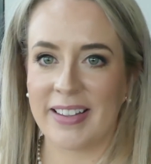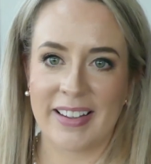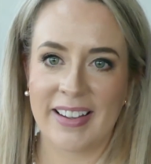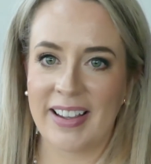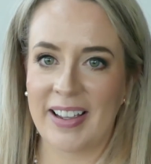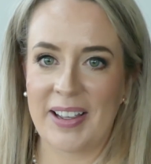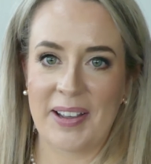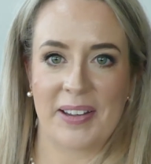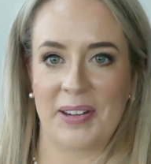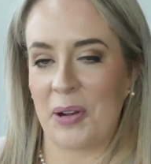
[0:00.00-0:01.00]

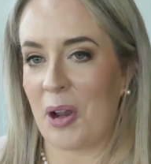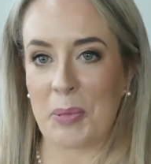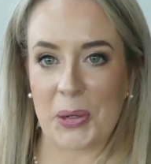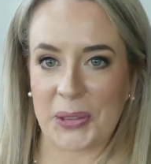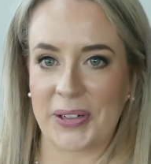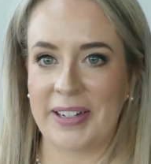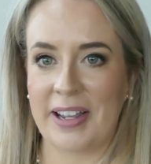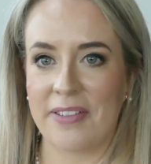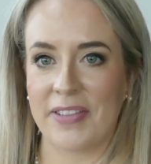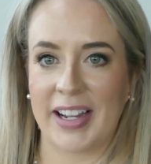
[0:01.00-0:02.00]
I'm not good
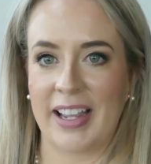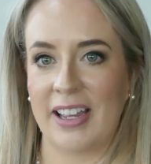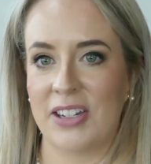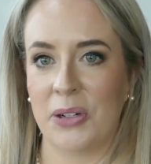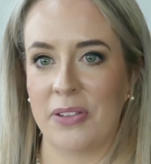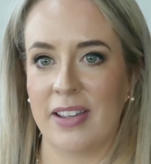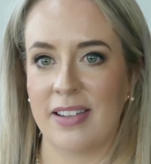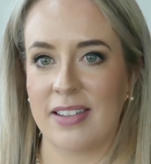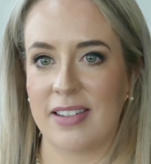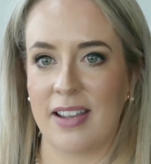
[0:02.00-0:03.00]
enough, I can't do
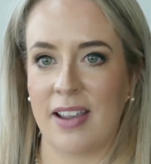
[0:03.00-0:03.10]
this.